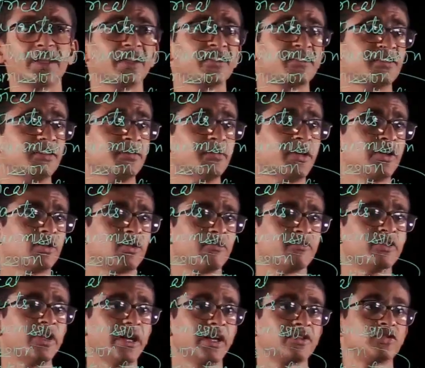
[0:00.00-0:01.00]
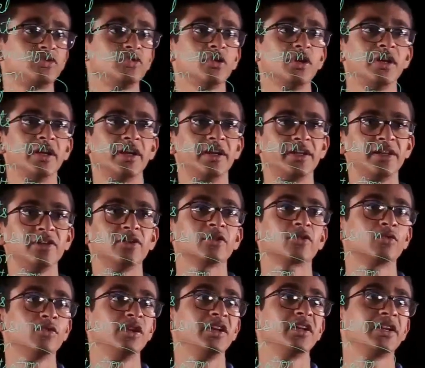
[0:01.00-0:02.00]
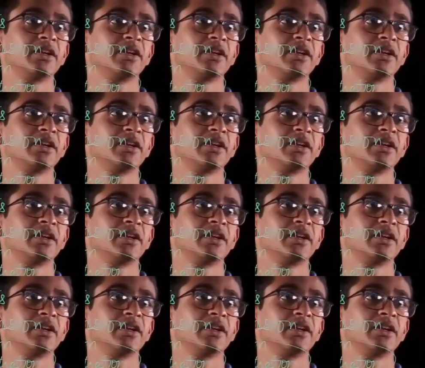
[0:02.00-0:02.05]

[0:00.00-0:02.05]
estimate of the actual heating or cooling